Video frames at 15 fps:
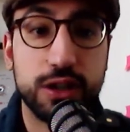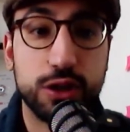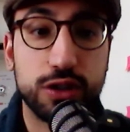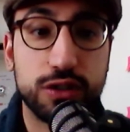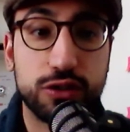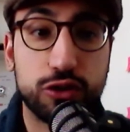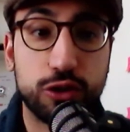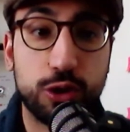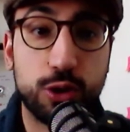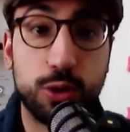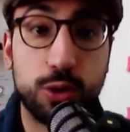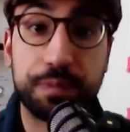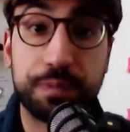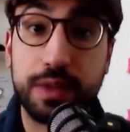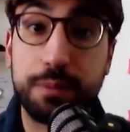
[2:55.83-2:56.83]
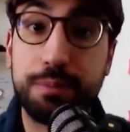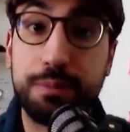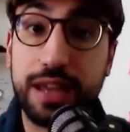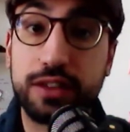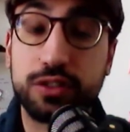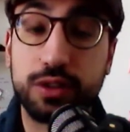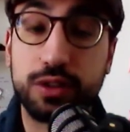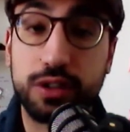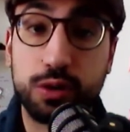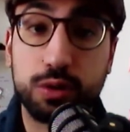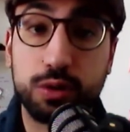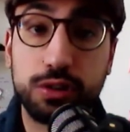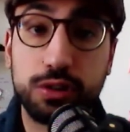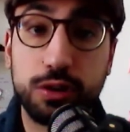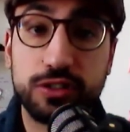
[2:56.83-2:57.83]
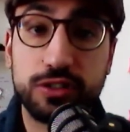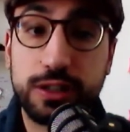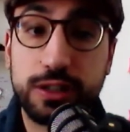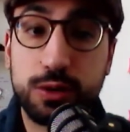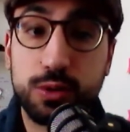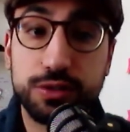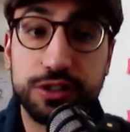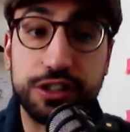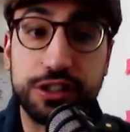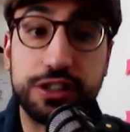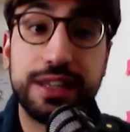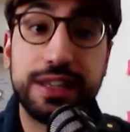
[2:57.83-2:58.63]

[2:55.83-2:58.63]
So, based on the chronological order,